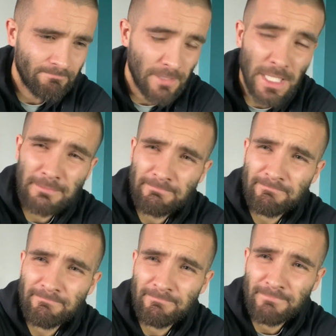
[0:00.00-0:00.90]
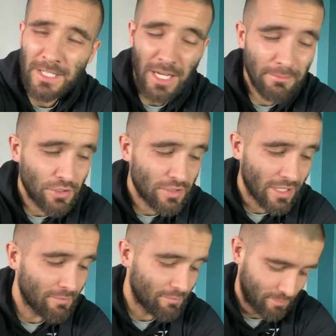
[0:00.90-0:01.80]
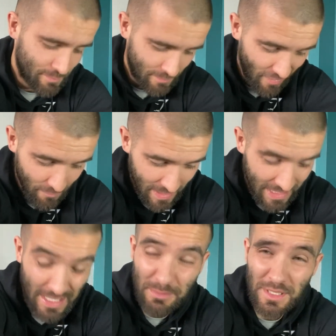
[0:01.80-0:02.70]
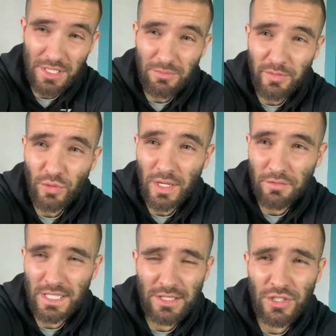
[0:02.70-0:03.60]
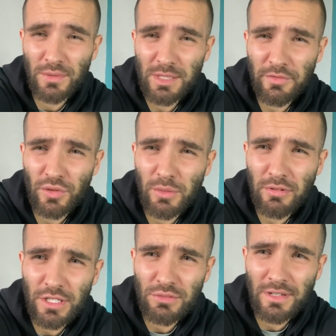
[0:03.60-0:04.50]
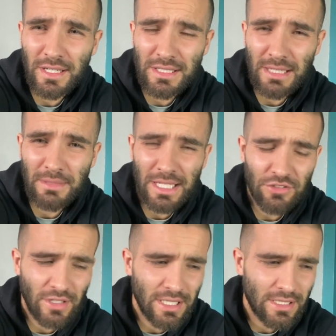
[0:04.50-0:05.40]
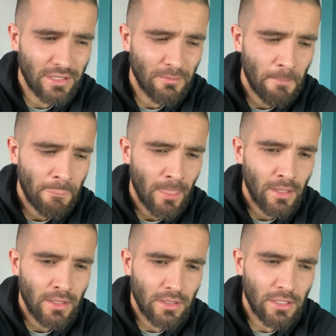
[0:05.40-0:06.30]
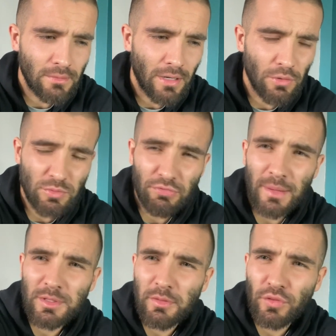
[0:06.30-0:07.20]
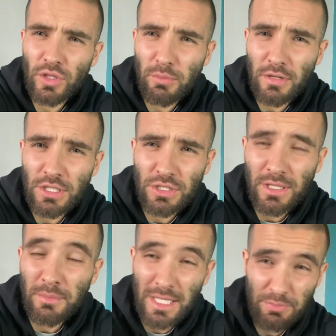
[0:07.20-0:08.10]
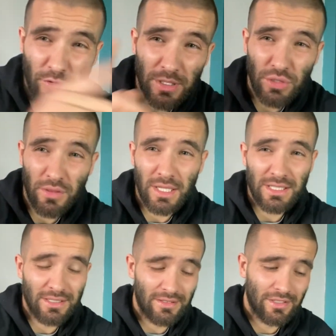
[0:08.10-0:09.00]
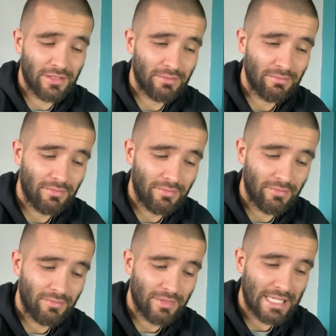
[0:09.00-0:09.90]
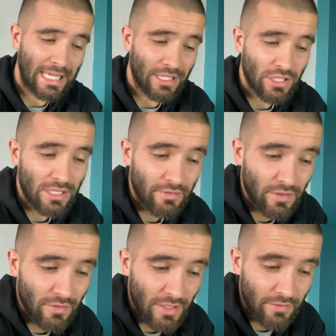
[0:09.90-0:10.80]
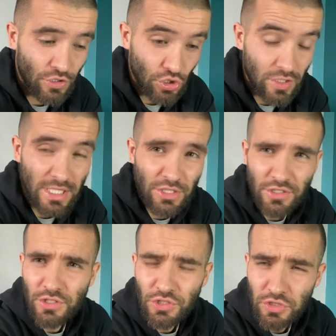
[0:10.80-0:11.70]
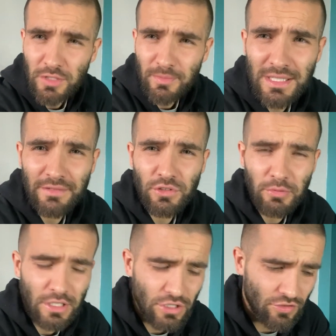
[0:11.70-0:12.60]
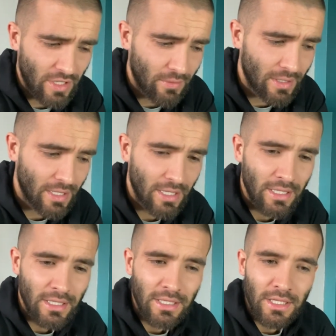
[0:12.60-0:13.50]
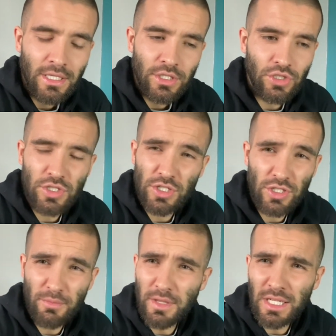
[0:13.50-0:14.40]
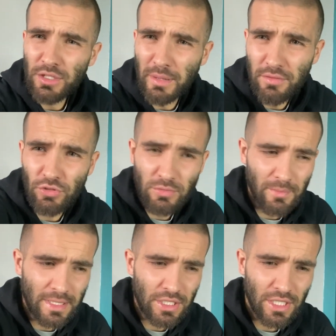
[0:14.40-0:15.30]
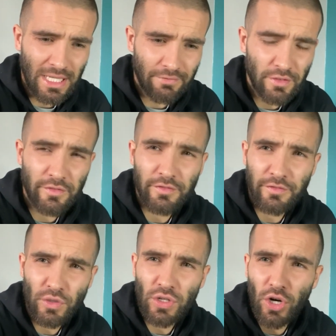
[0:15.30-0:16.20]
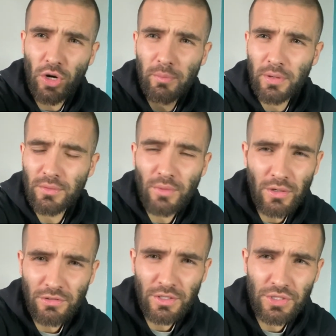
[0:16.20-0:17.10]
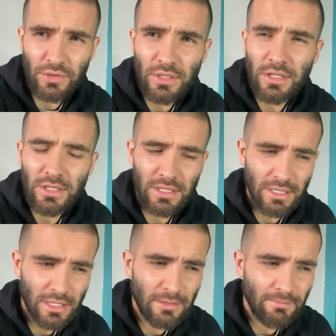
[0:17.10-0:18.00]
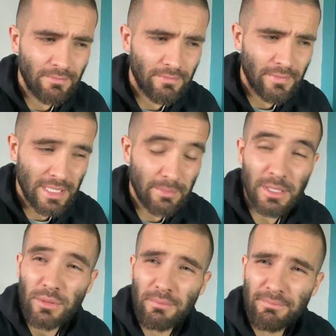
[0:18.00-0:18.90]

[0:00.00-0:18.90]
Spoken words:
yeah, I'm used. I've been in this position before, and obviously I had 2 weeks before the operation where I had to keep my legs straight. So I was prepped before the operation. But that's probably a good thing to say actually. If you're just injured and you're just to have your operation straight away, just something in your bathroom that means you can have your foot up while you're on the toilet is a big one.